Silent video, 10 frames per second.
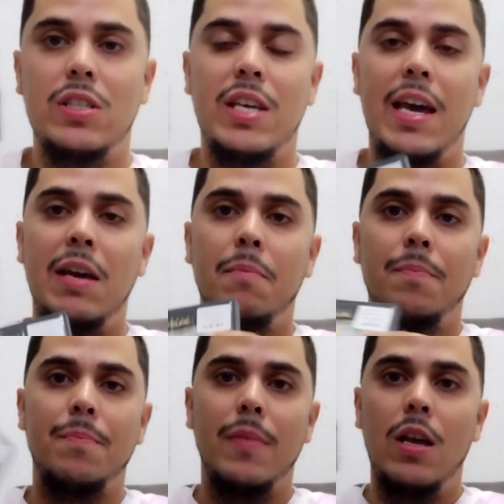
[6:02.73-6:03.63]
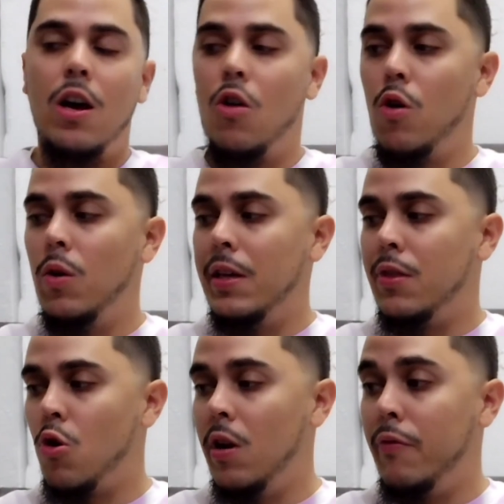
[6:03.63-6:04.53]
this game are only
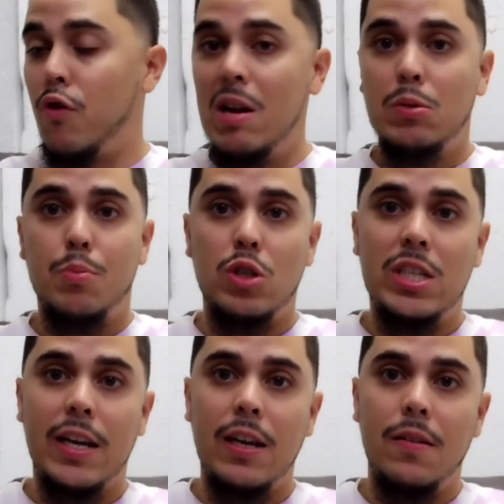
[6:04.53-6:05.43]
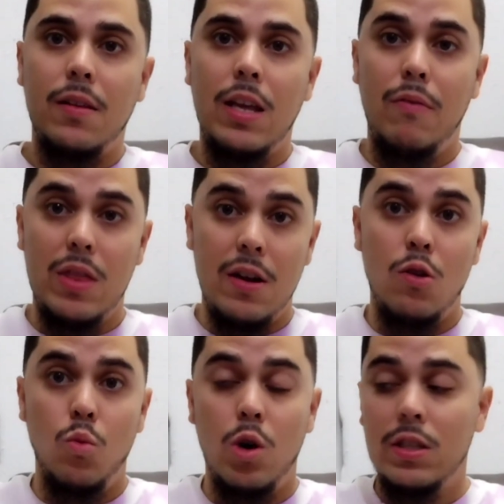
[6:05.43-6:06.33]
30 frames per second, even the
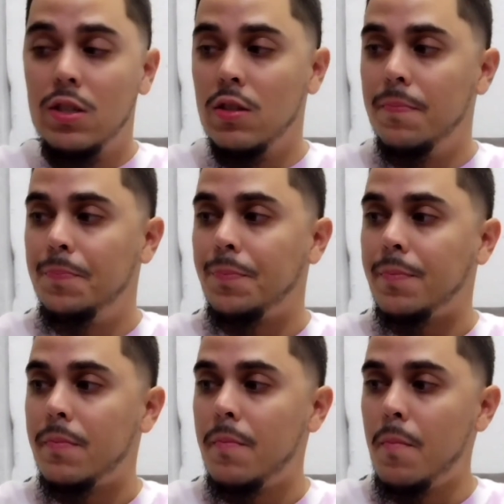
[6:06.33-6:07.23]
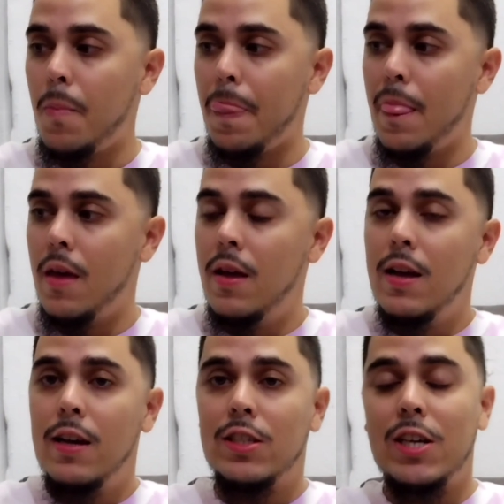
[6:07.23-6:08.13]
new ones.
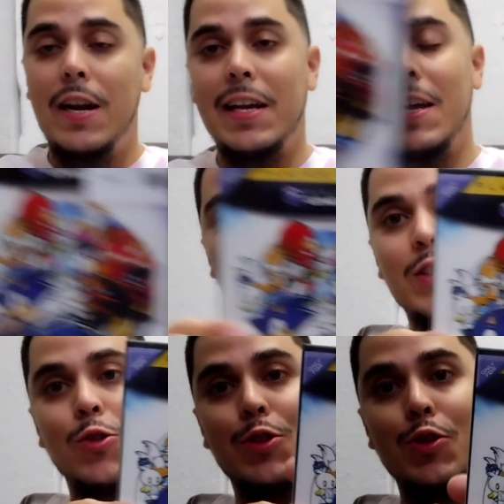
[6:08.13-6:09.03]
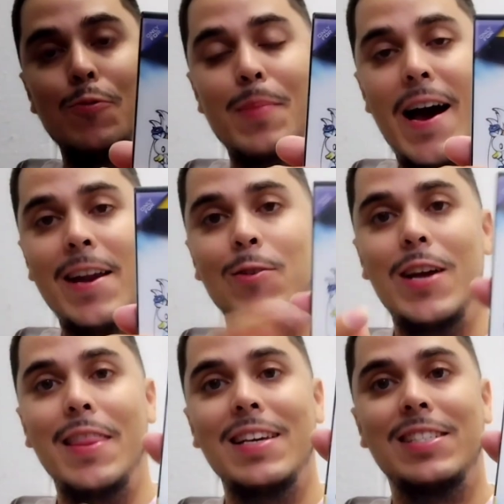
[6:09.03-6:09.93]
Sonic Adventure 2 Battle.
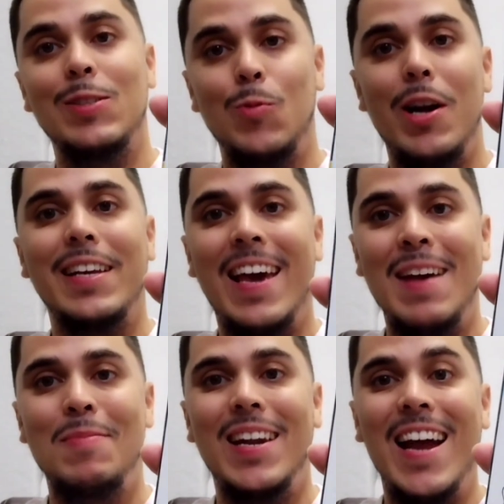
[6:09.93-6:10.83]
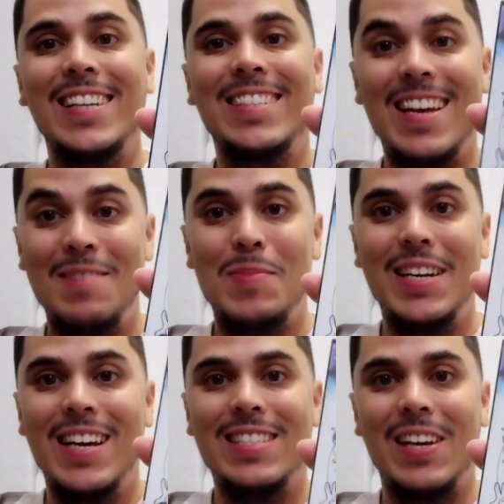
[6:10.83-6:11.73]
Now, this is one game that I did
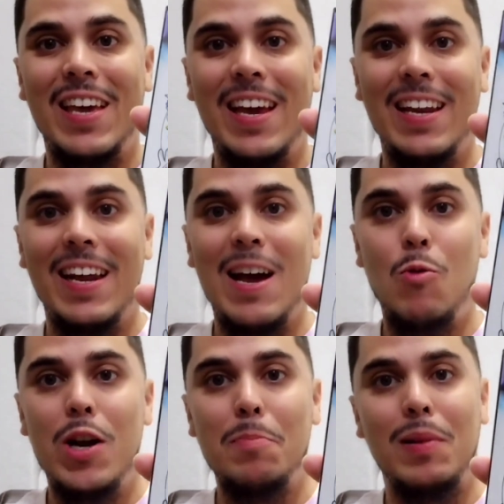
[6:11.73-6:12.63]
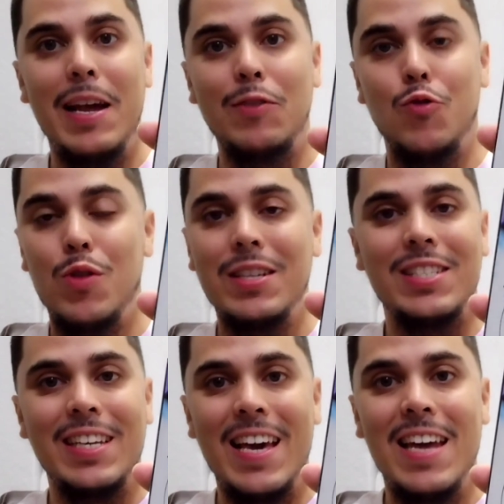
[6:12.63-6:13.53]
beat as a kid, and I want to play through
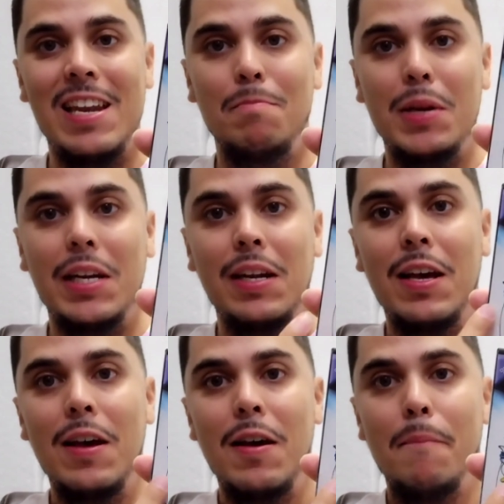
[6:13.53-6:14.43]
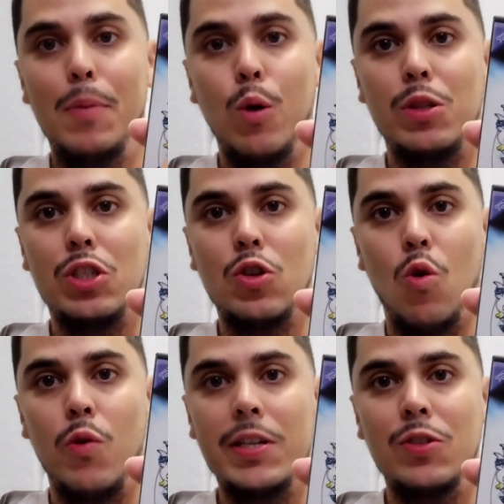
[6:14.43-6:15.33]
this again and beat both
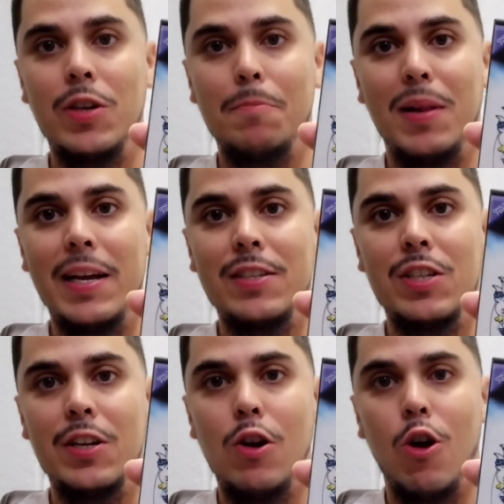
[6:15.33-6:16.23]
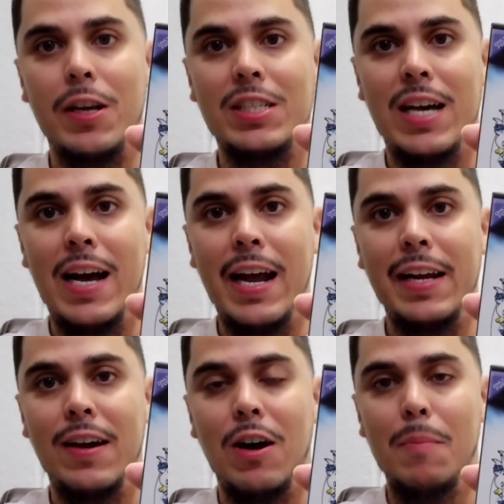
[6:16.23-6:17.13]
stories. You could play as the dark
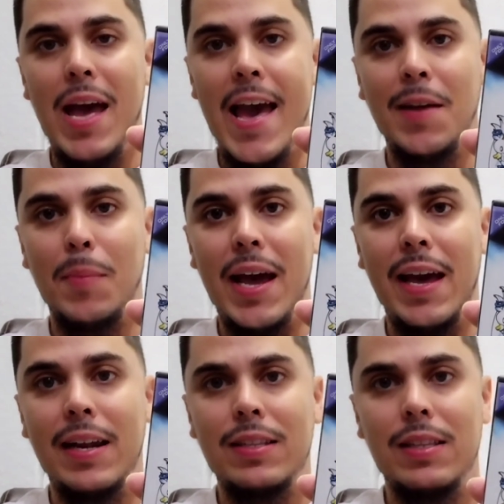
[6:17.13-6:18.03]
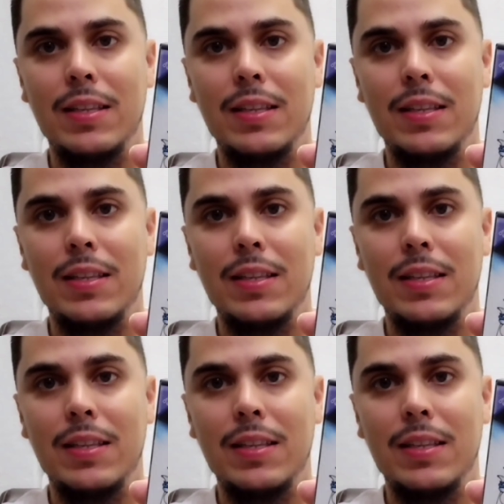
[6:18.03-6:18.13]
side, Eggman,